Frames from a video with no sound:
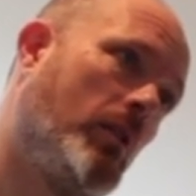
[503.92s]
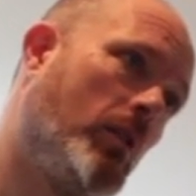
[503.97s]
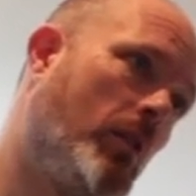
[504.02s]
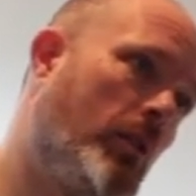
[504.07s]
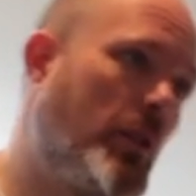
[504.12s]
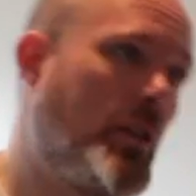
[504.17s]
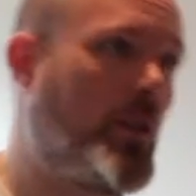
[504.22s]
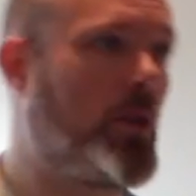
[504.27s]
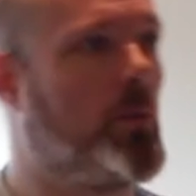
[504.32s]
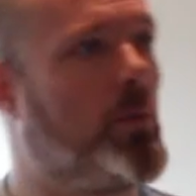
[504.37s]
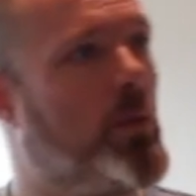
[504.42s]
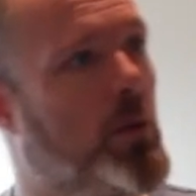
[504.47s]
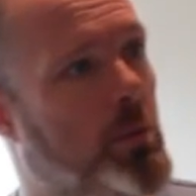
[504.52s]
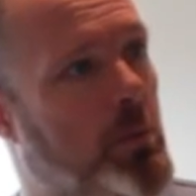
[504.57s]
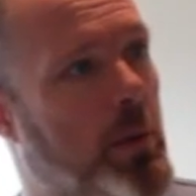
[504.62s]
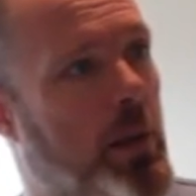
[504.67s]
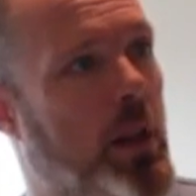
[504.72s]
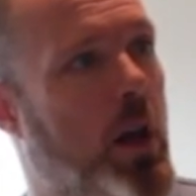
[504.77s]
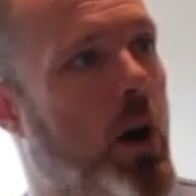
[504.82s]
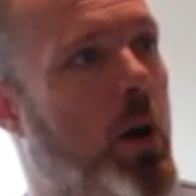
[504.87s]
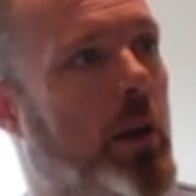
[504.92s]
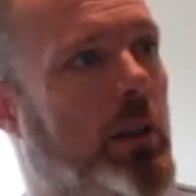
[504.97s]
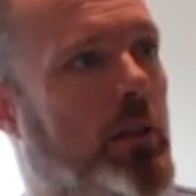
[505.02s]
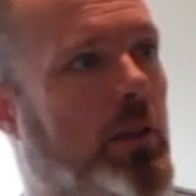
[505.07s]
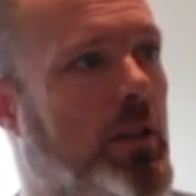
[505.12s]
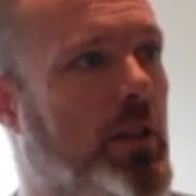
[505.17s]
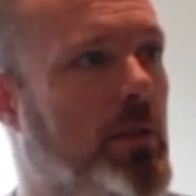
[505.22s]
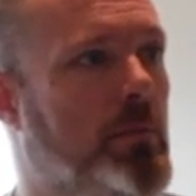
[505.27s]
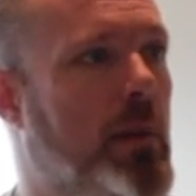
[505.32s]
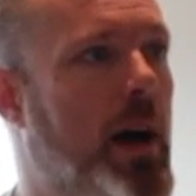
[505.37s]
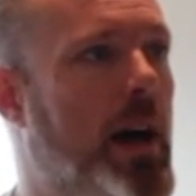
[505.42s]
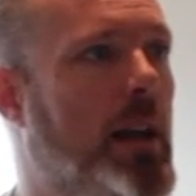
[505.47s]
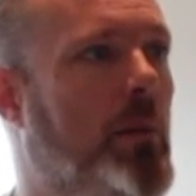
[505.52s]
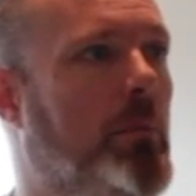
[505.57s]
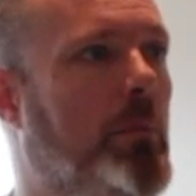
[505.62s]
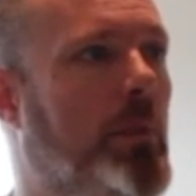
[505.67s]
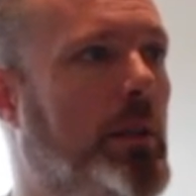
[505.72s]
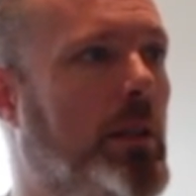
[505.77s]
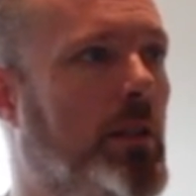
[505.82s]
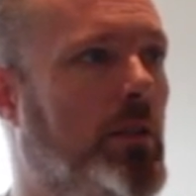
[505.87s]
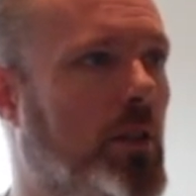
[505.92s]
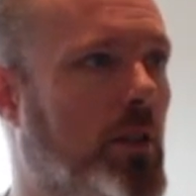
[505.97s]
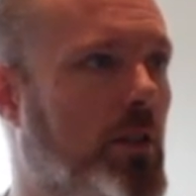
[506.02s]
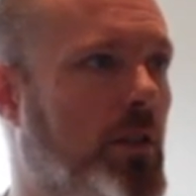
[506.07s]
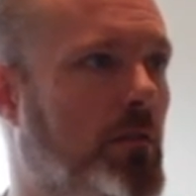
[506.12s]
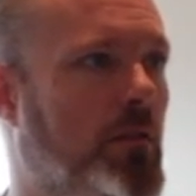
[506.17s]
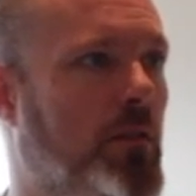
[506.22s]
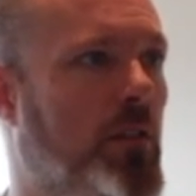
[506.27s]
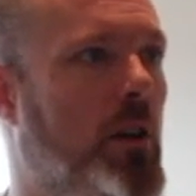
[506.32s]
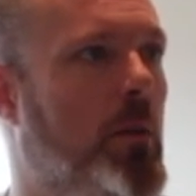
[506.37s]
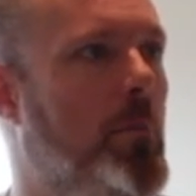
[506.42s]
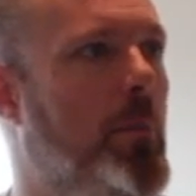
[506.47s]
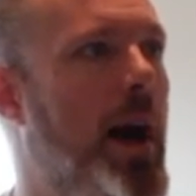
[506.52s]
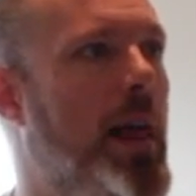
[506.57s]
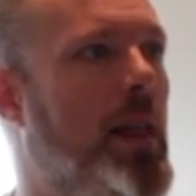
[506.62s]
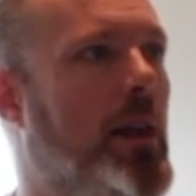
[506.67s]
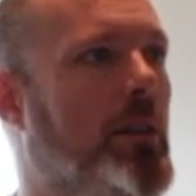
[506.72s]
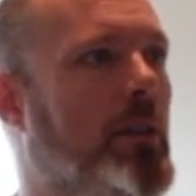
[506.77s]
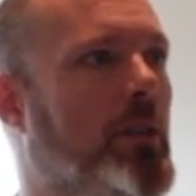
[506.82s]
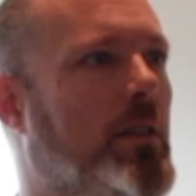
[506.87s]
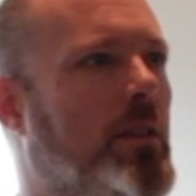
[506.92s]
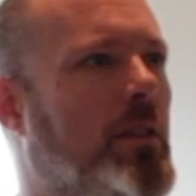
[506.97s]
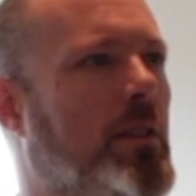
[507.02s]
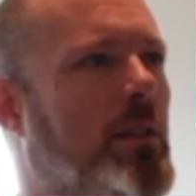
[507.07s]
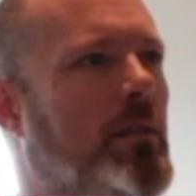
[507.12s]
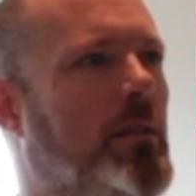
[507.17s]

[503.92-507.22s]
or this should be lower, it doesn't matter, but it doesn't feel balanced.